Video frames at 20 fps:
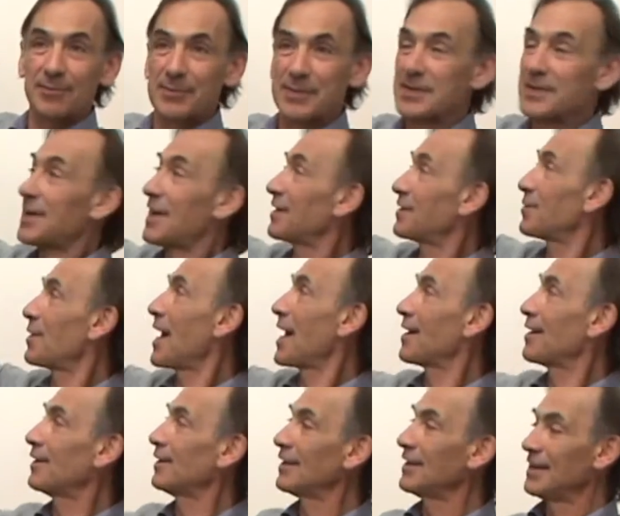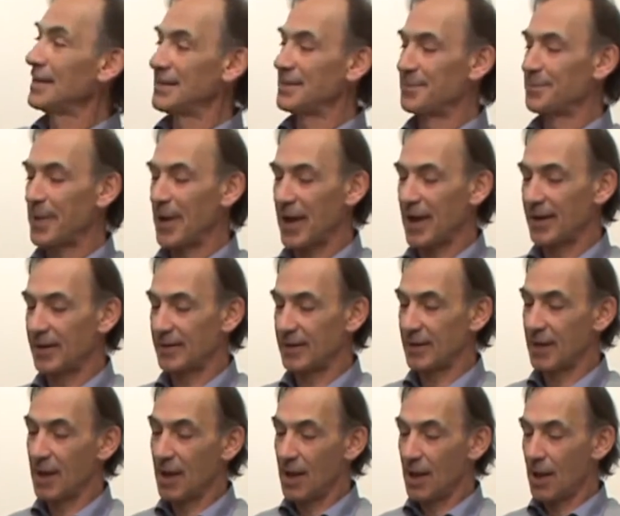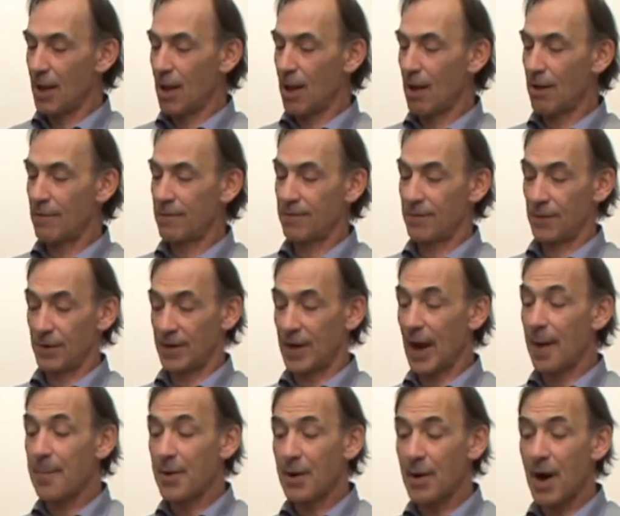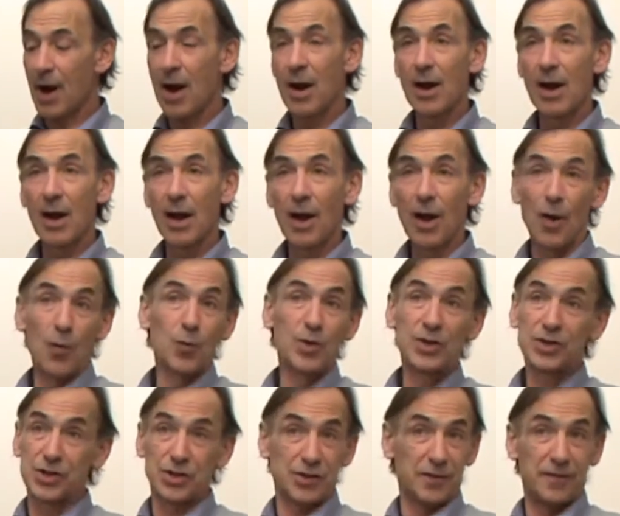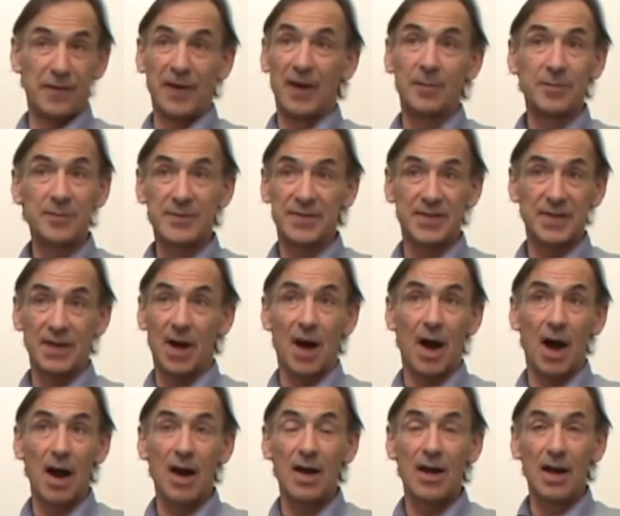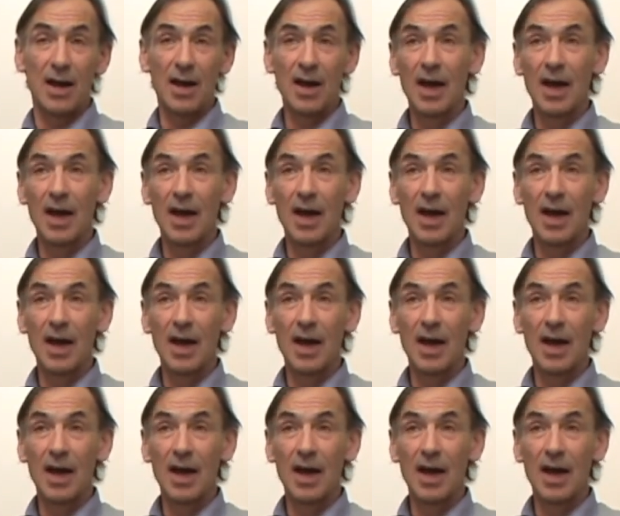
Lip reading: This eye tracker is made of a camera, which films the eye,